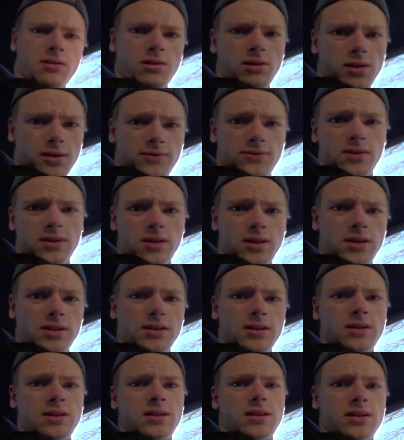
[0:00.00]
off the lug
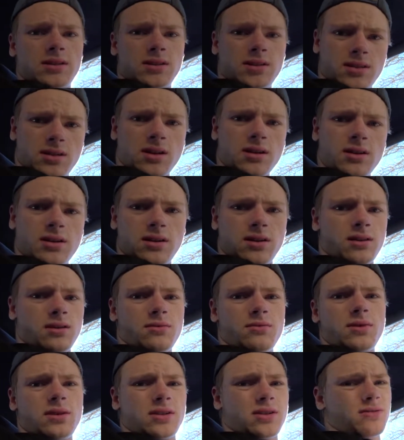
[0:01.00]
nut, it gets stuck and I
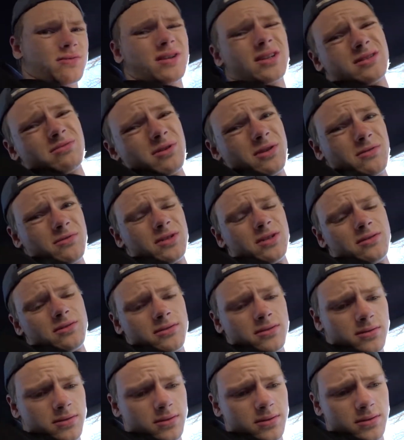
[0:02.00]
don't want to scratch my wheel,
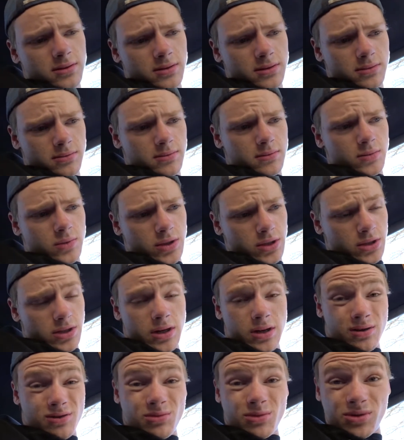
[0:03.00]
which
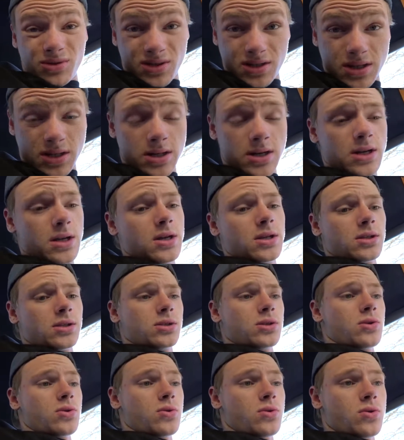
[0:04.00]
I almost did.
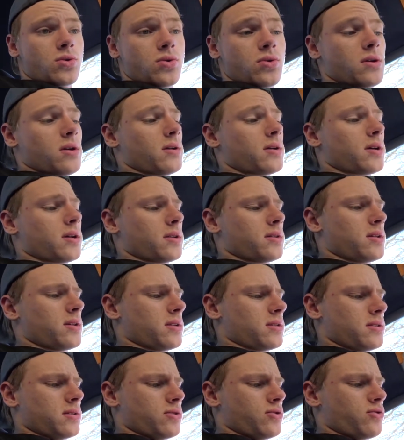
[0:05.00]
So I got to
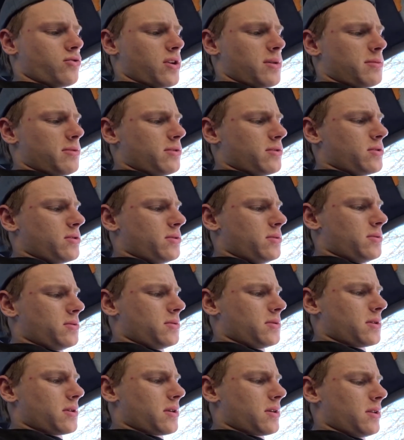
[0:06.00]
take the Dremel
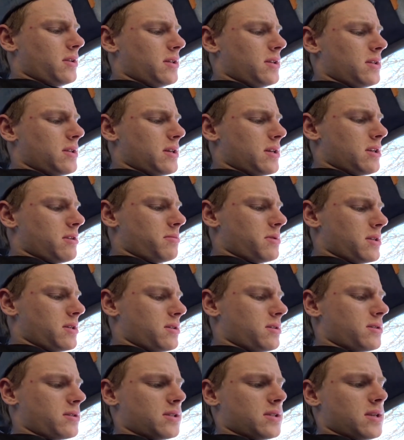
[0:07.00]
tool and clean that up, it
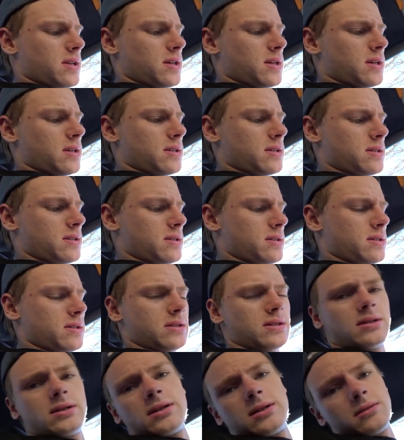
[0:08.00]
looks like.
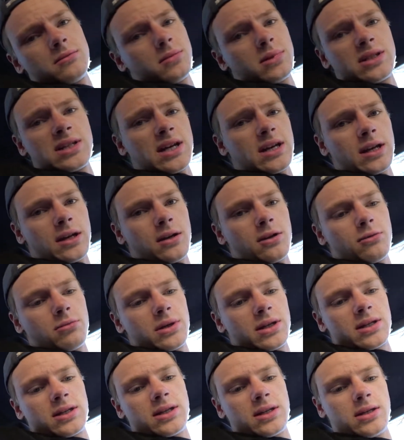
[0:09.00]
But that ain't no
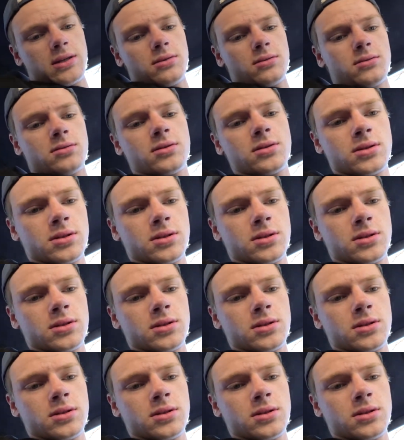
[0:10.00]
big deal.